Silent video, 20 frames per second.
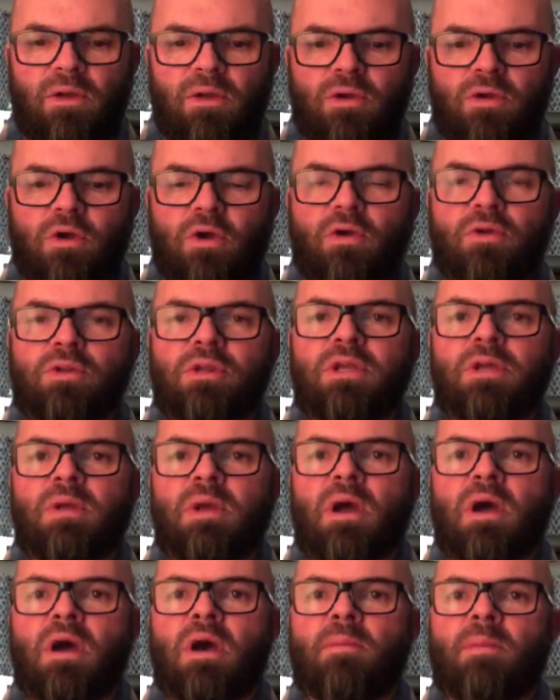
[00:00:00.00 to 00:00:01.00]
Currently,
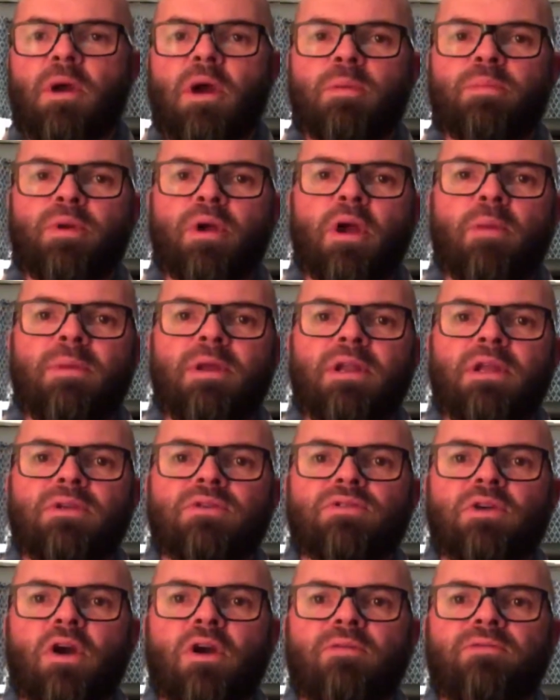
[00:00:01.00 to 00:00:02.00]
um, our prayer
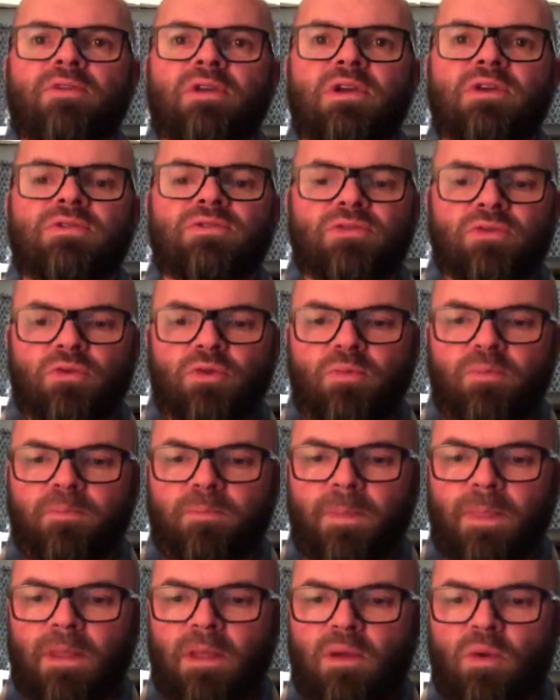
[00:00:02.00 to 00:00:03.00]
meetings are via Zoom.
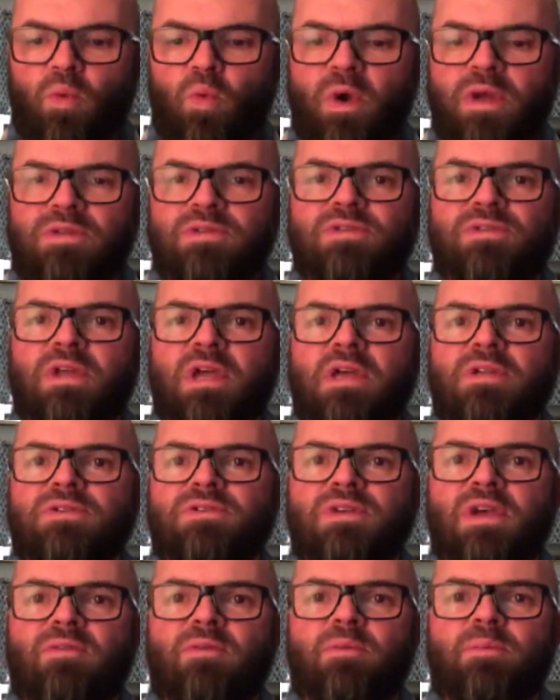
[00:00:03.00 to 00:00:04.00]
Wednesday at
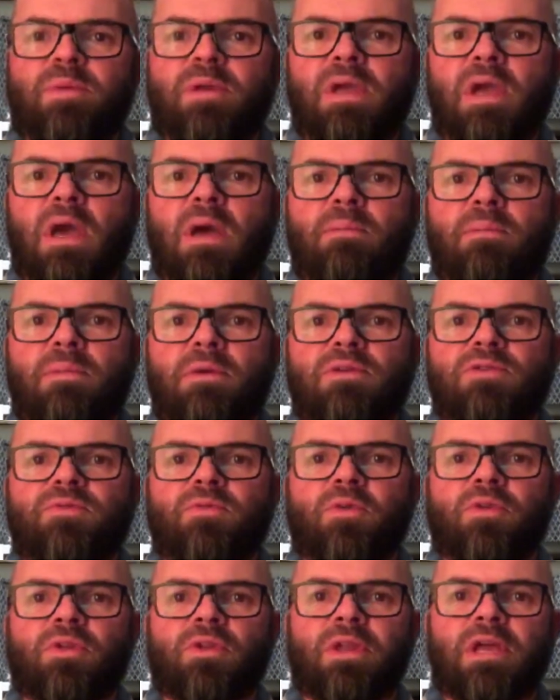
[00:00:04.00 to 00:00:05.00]
7 p.m. is
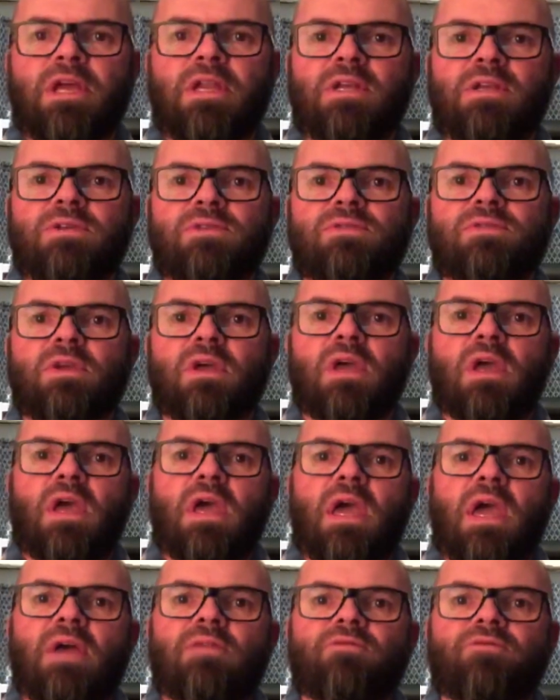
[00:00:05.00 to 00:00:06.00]
for the ladies,
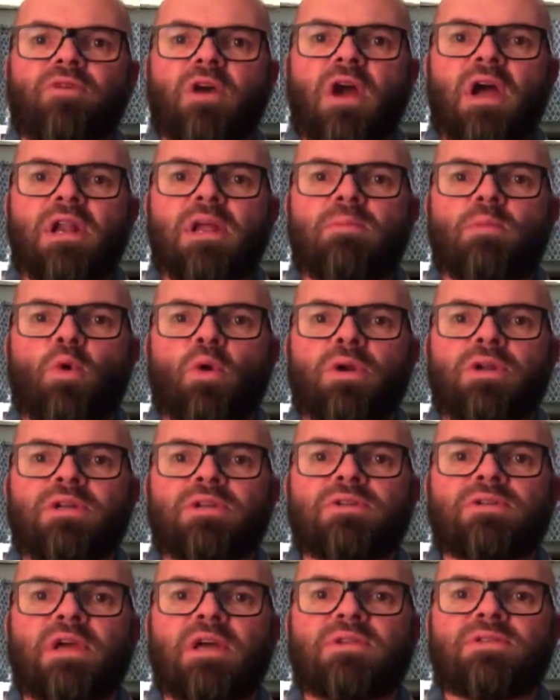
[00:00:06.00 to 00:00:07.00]
and Friday
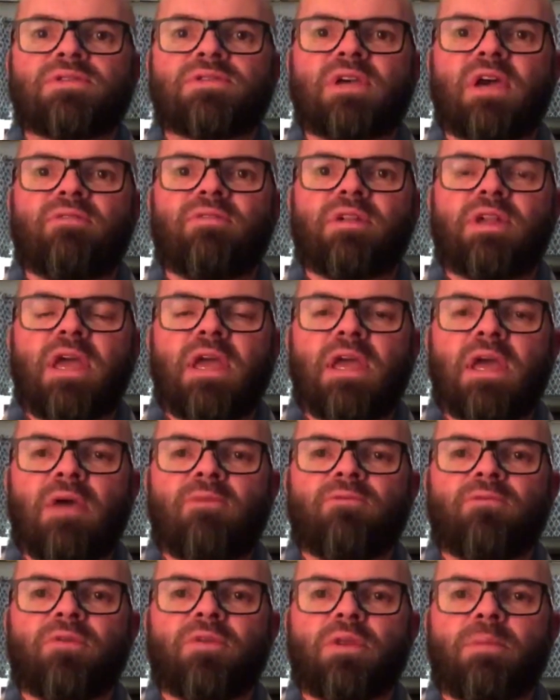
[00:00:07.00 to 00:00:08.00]
mornings at 7
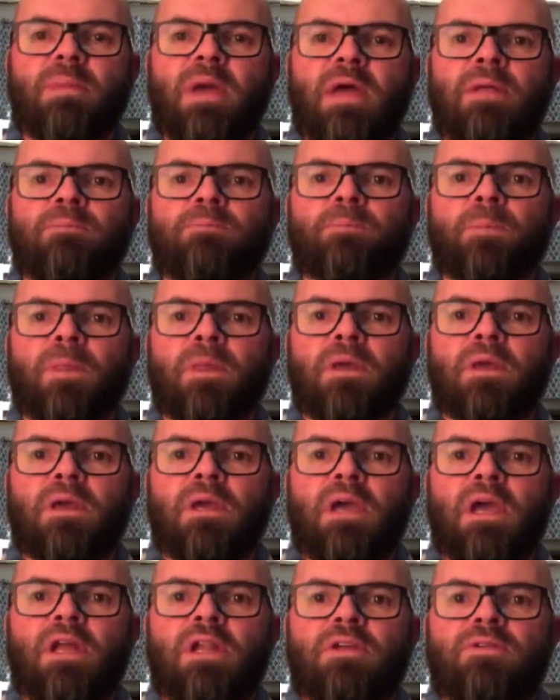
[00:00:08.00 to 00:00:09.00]
a.m. for the men.
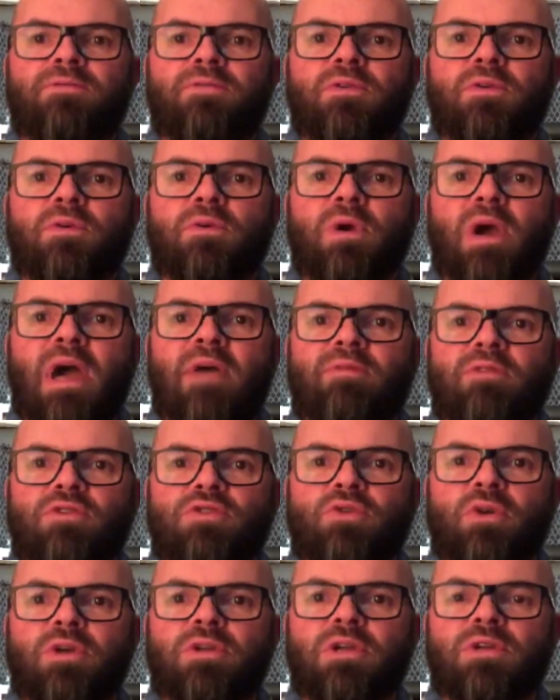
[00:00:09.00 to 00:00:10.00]
And if you haven't
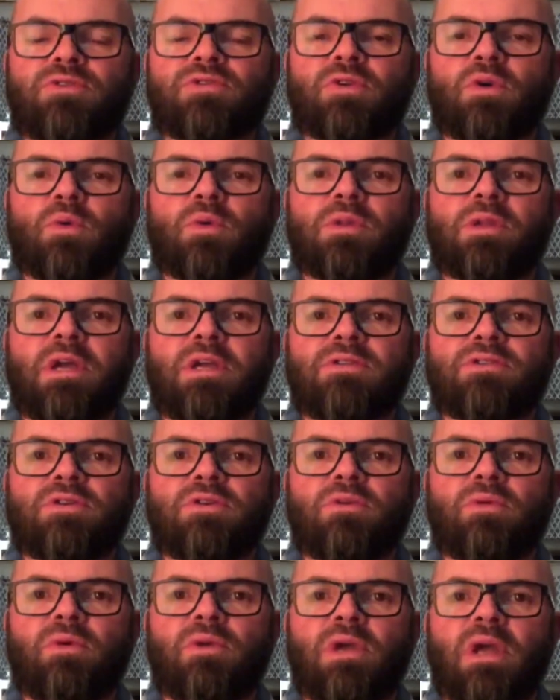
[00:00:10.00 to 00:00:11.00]
joined us or would like
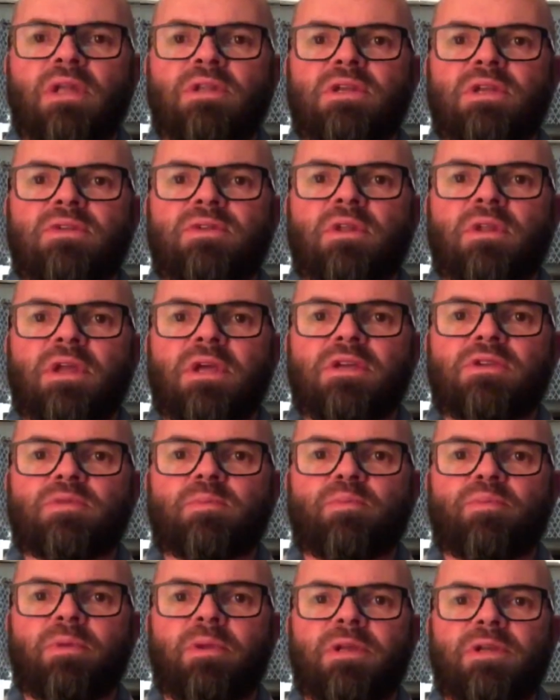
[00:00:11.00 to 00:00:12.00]
to and need the links,
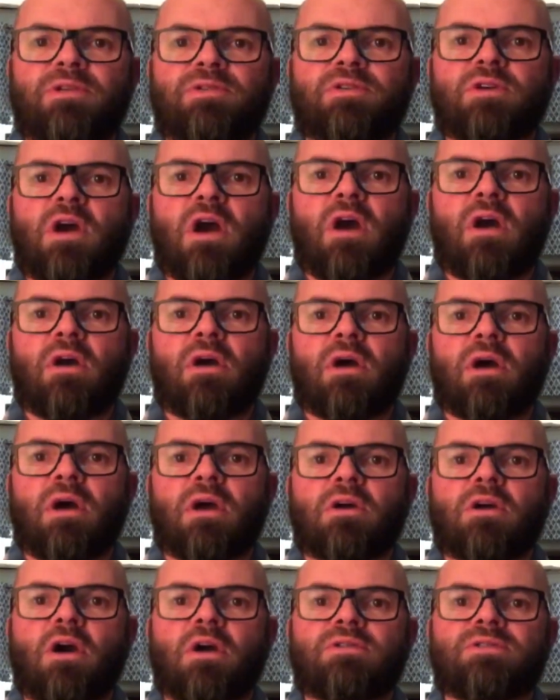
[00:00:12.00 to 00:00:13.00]
please co uh,
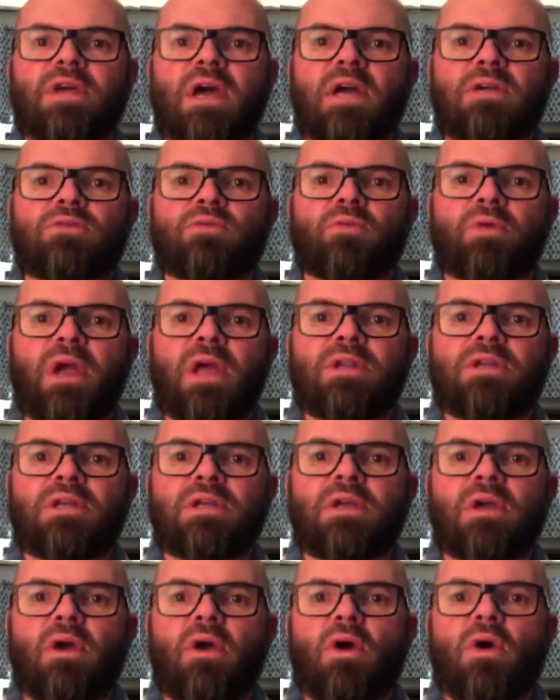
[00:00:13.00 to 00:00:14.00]
contact
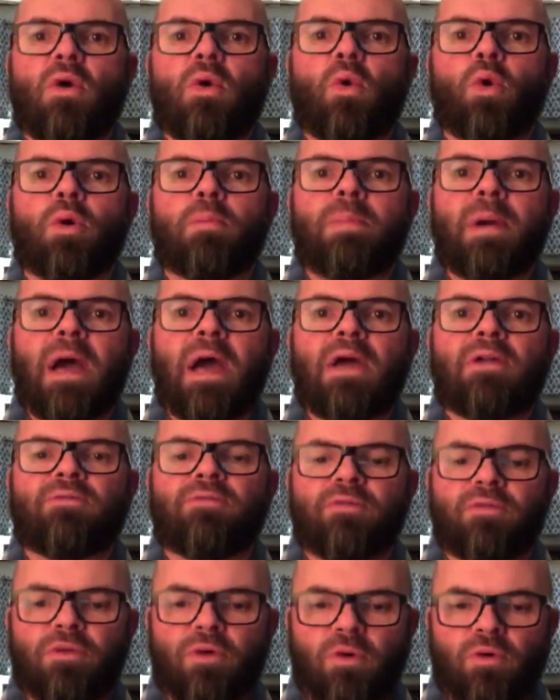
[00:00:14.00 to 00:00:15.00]
Randy or Pat
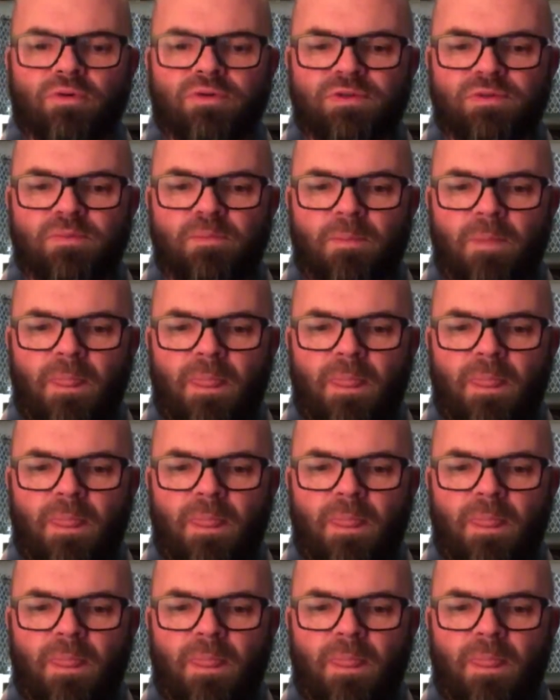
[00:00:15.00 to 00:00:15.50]
for those.